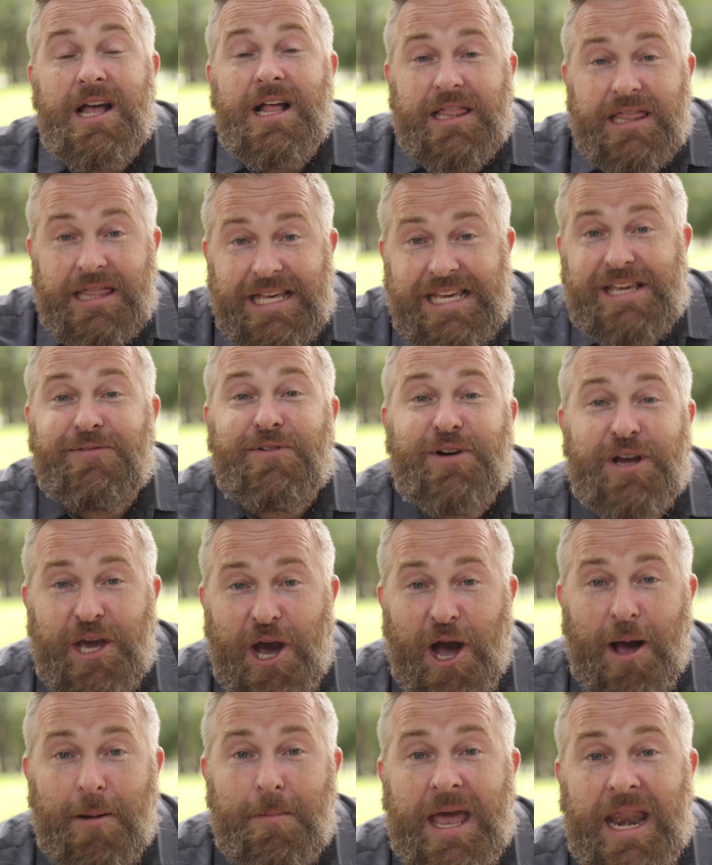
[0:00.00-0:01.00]
Leave a
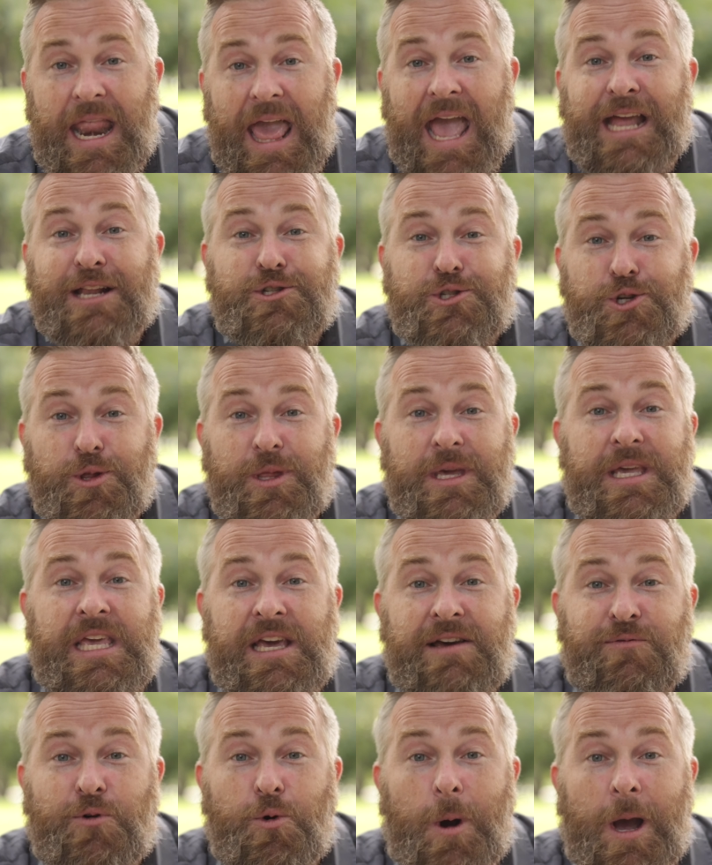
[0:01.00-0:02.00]
comment, enter the
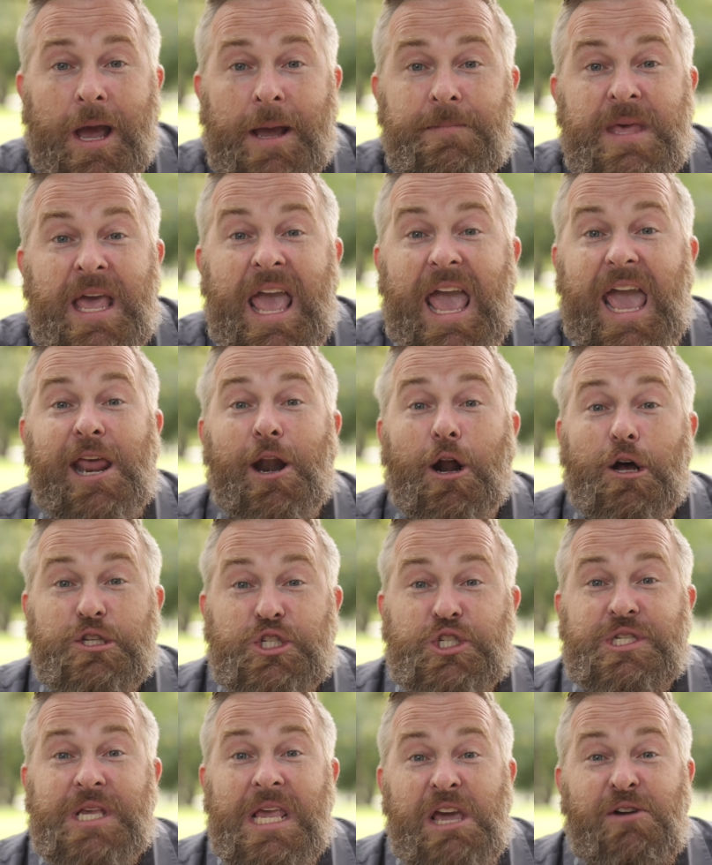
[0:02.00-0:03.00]
giveaway, and I'll
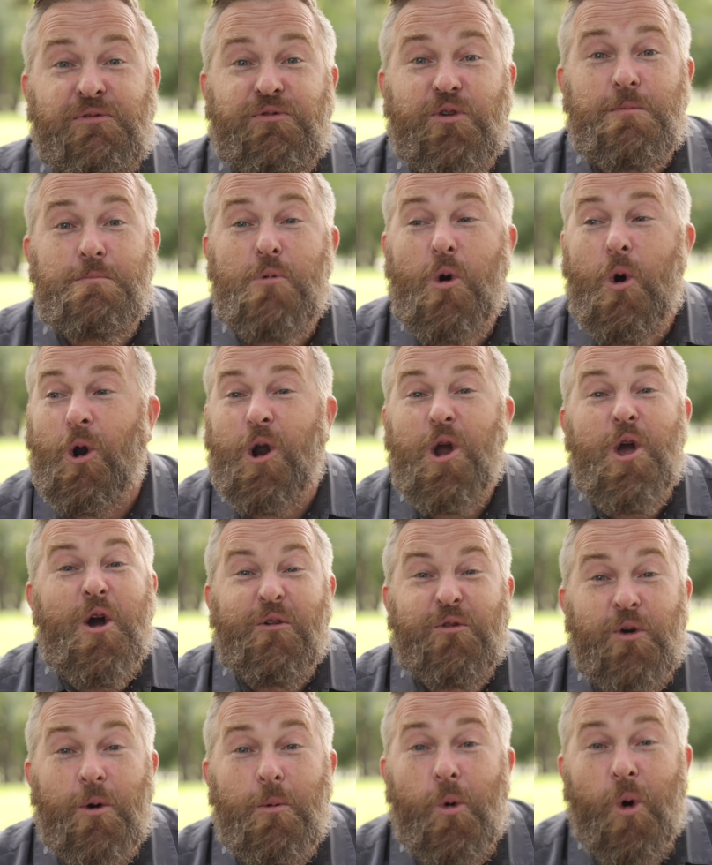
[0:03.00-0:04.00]
see you for more
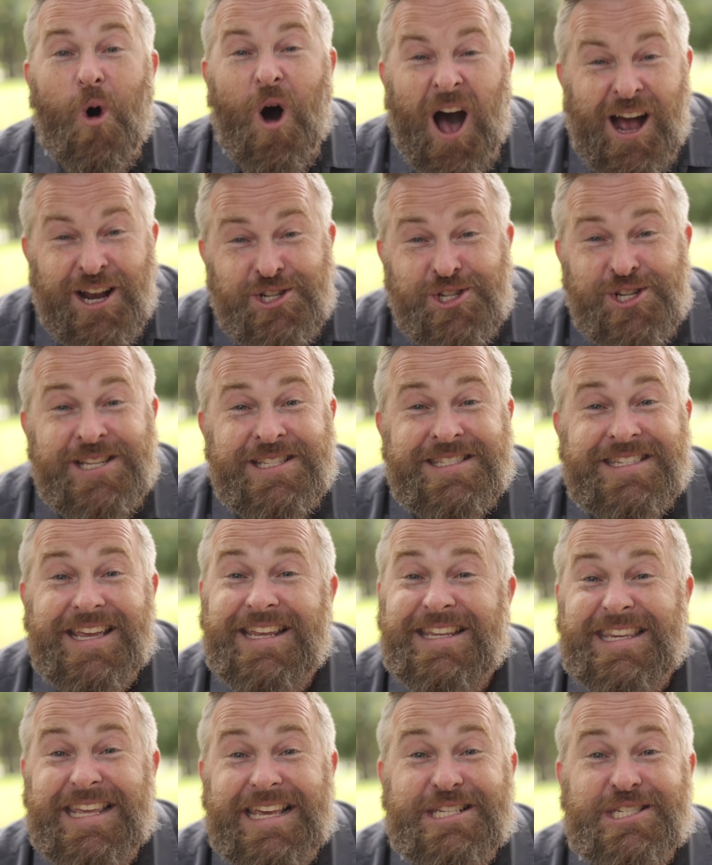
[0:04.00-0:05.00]
from
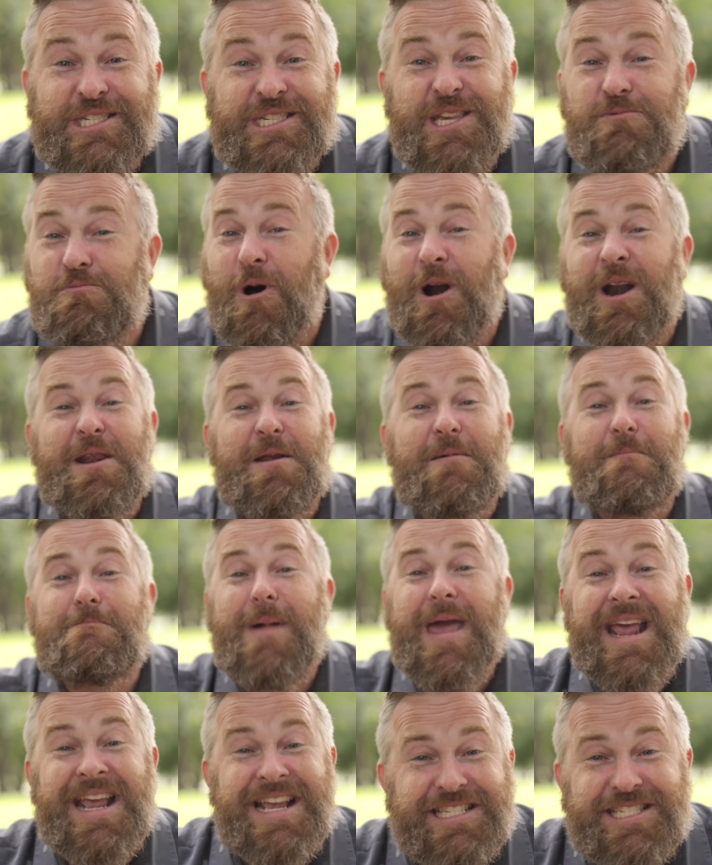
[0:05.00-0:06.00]
Washington, D.C. What an
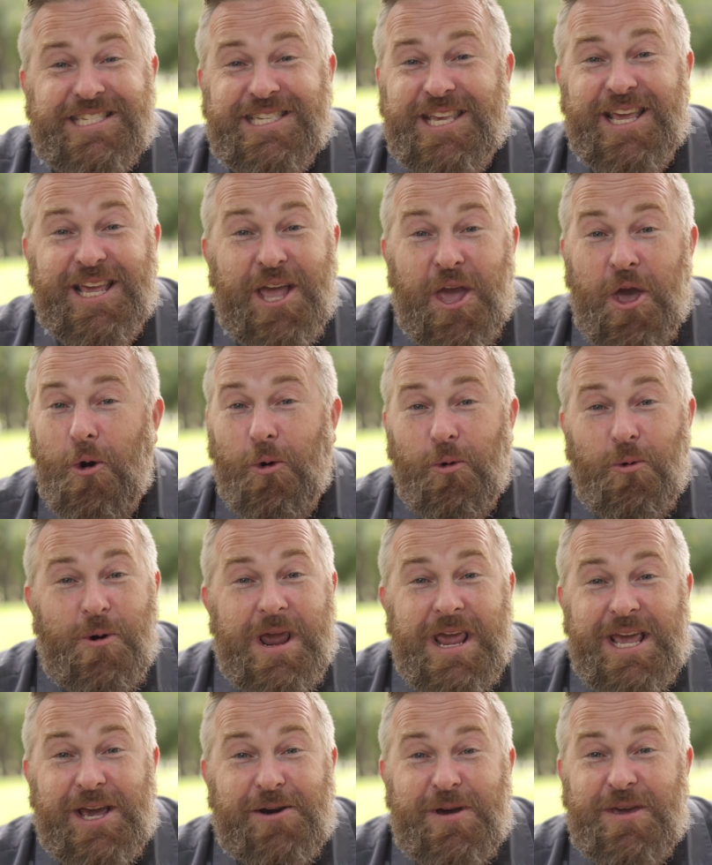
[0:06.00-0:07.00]
amazing
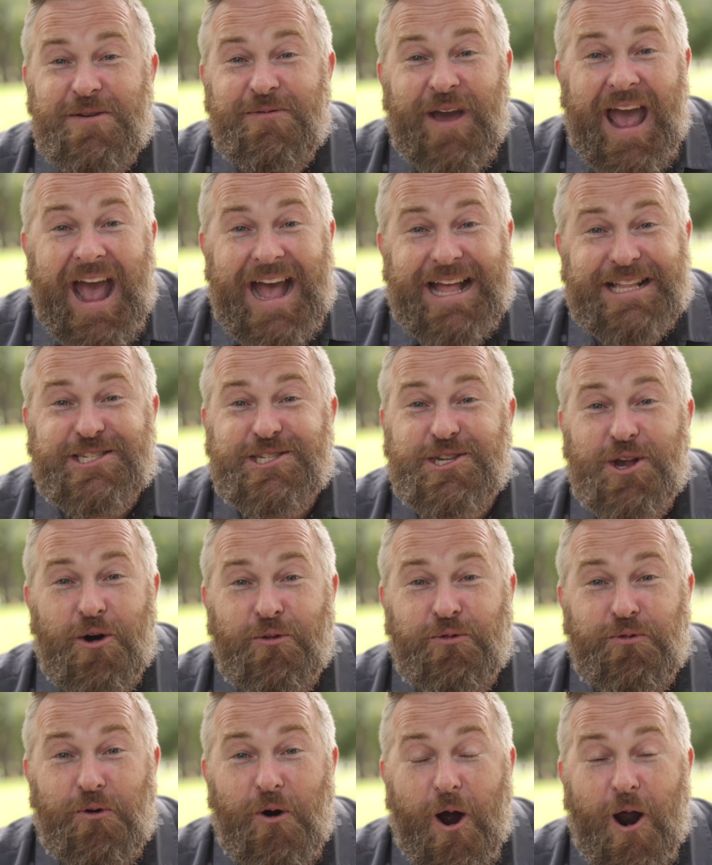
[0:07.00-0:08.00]
week we've had so
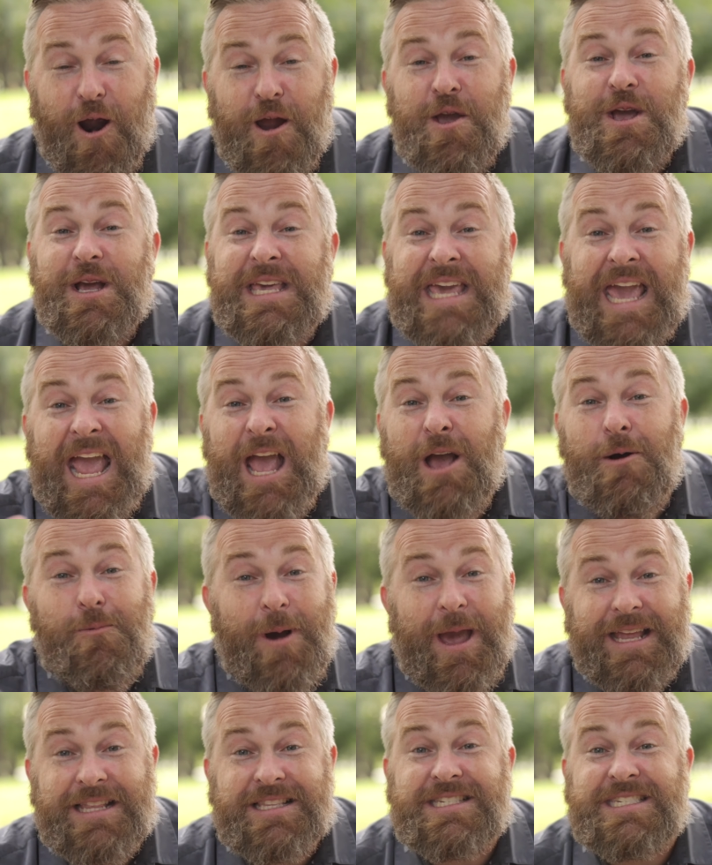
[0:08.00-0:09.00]
far. Can't
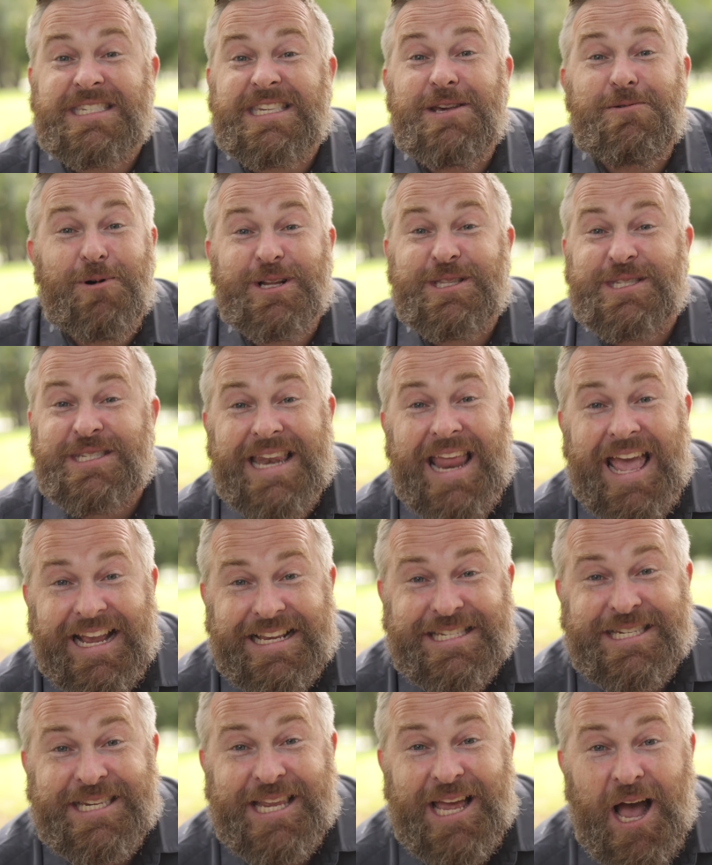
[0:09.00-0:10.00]
wait to see what's
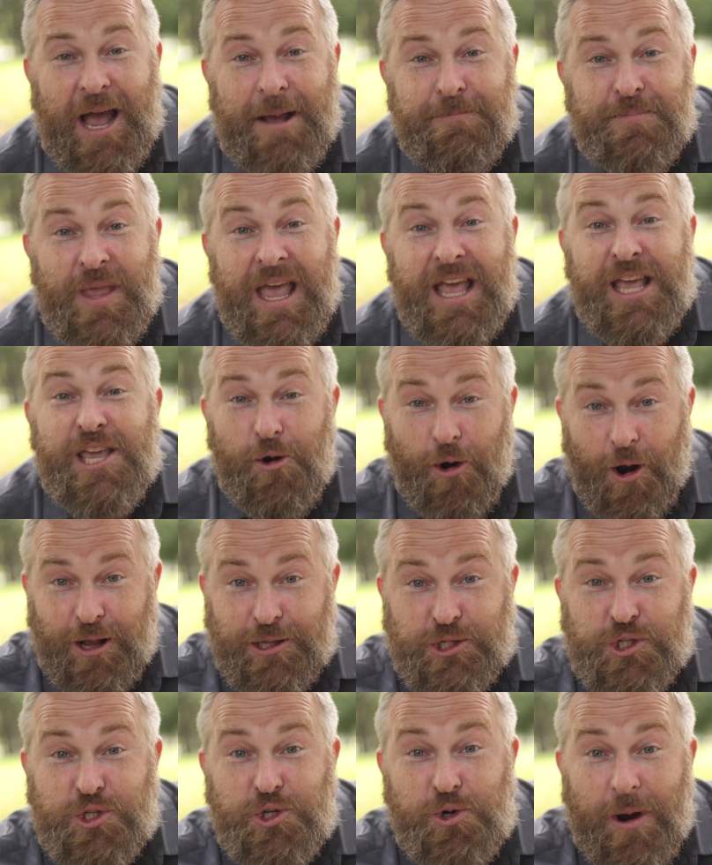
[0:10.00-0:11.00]
next time here on
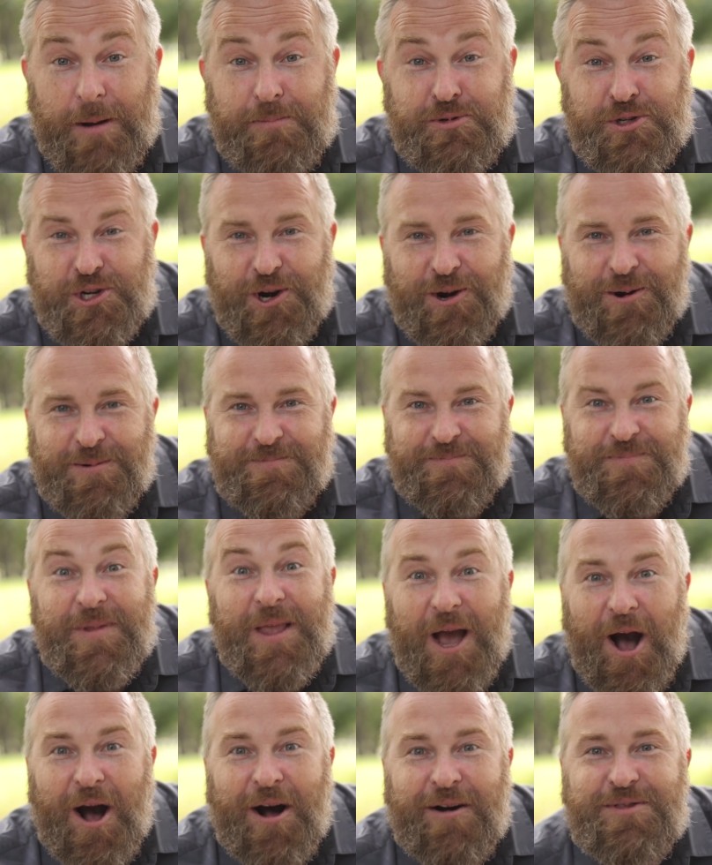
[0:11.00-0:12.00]
Scripture
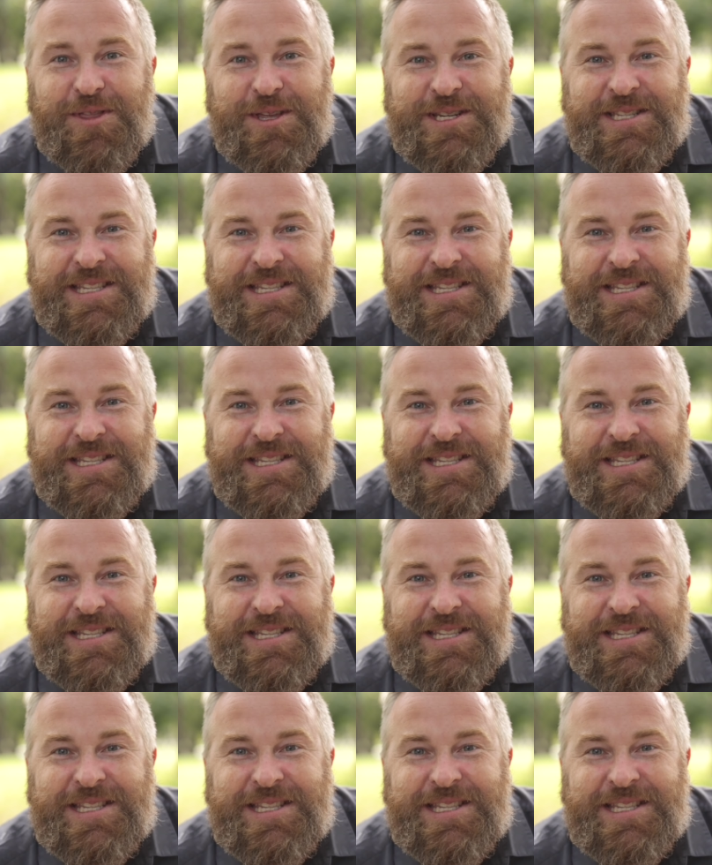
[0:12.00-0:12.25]
of the